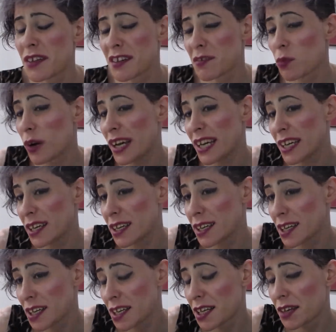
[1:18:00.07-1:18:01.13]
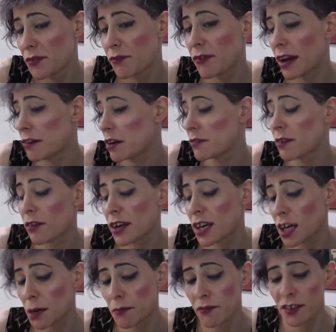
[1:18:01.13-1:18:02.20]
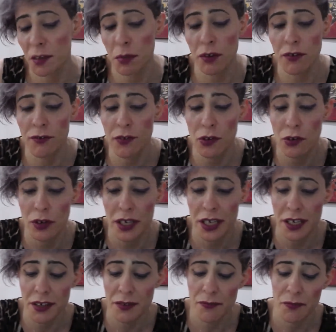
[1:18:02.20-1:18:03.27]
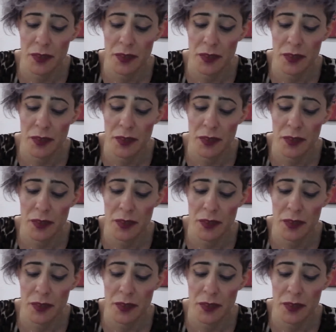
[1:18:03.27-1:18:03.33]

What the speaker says: this week. Very, very comfortable for you.